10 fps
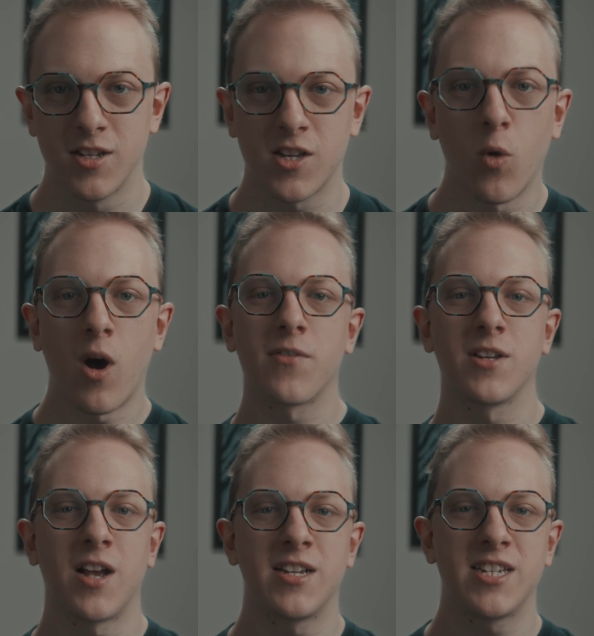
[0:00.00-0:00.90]
So
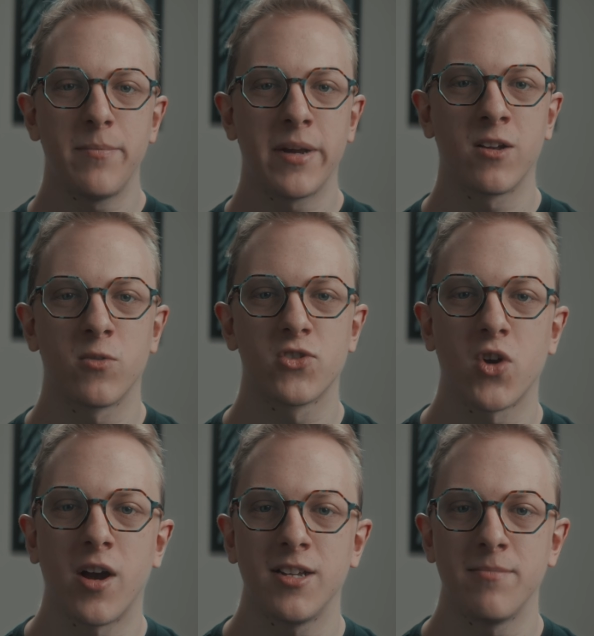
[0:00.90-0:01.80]
often I see beginners
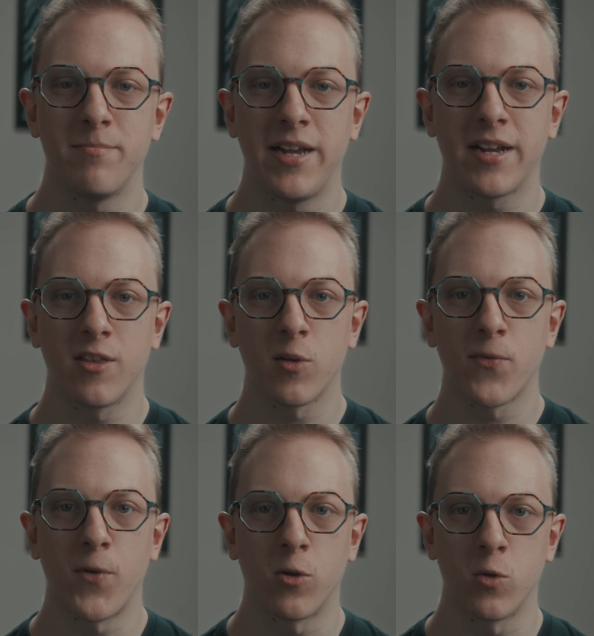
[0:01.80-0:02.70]
trying to make their
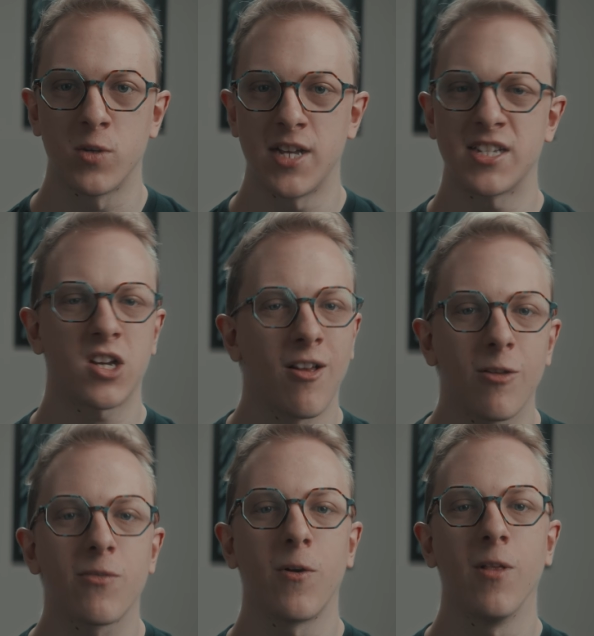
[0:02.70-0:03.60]
photos as
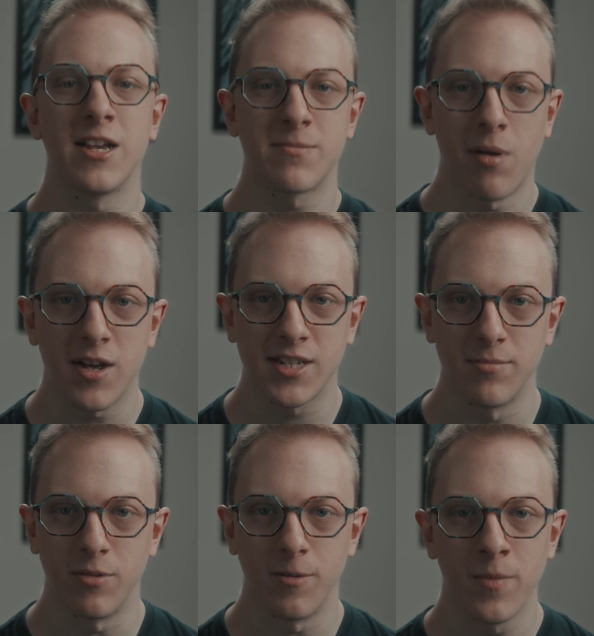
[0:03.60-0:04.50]
colorful as
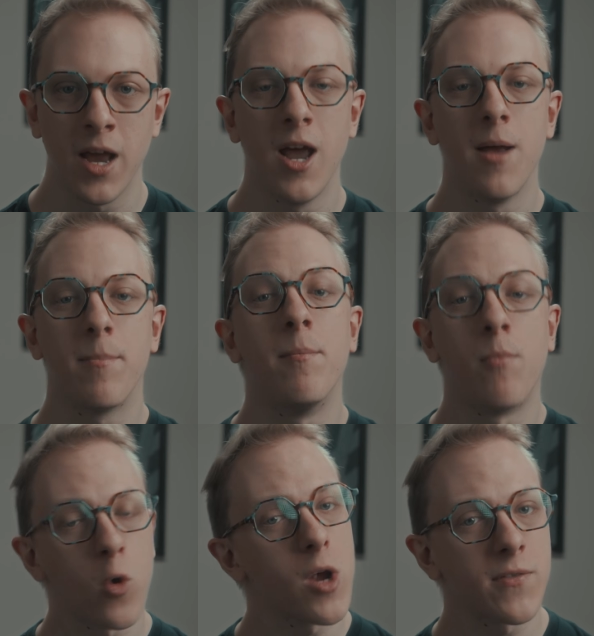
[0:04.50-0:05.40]
possible, but
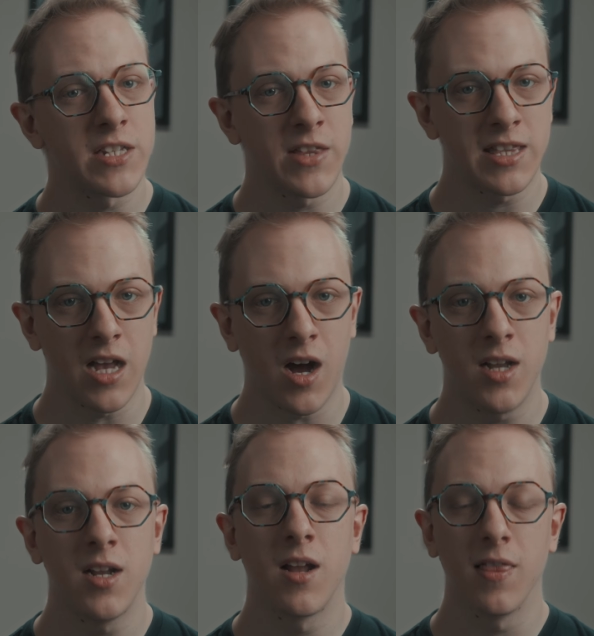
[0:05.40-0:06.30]
more often than
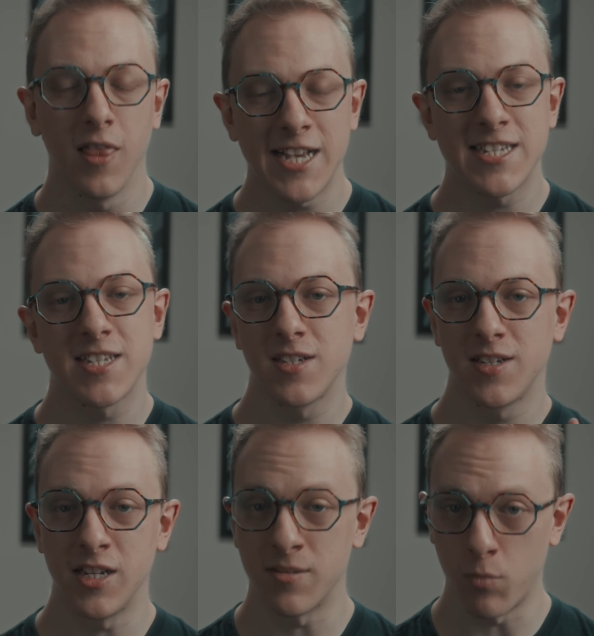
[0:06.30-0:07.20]
not, less
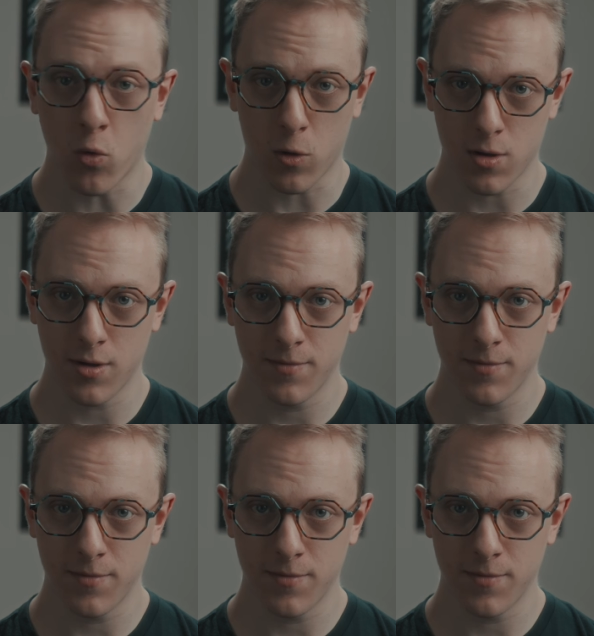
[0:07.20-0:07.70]
is more.